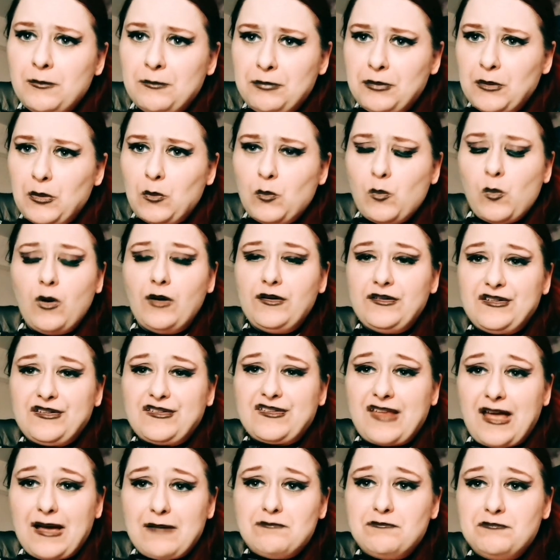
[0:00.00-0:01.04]
but what does
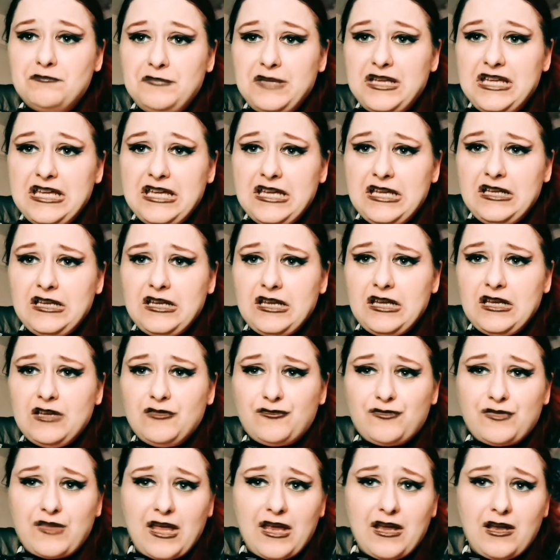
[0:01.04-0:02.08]
that mean if
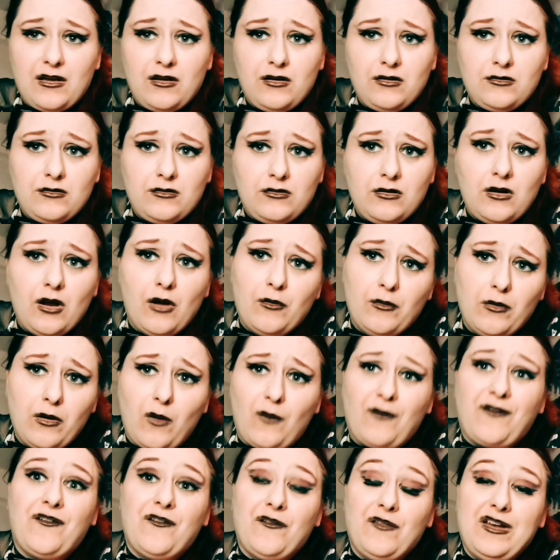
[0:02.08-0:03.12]
they're no
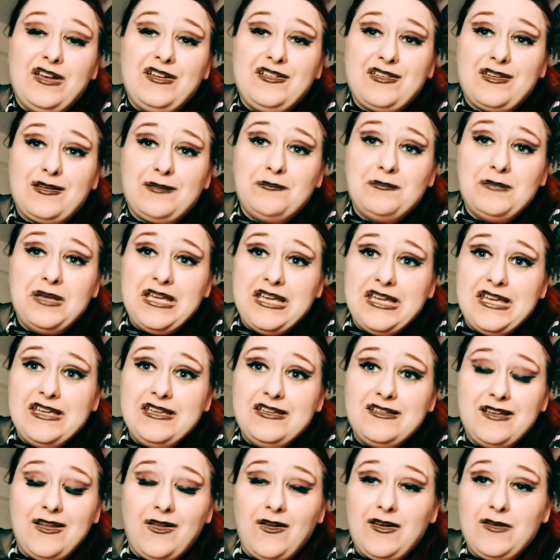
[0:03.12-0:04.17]
longer eating meat
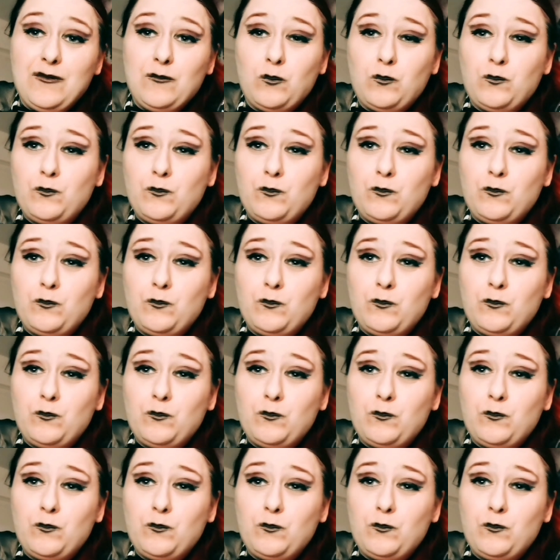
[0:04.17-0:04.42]
like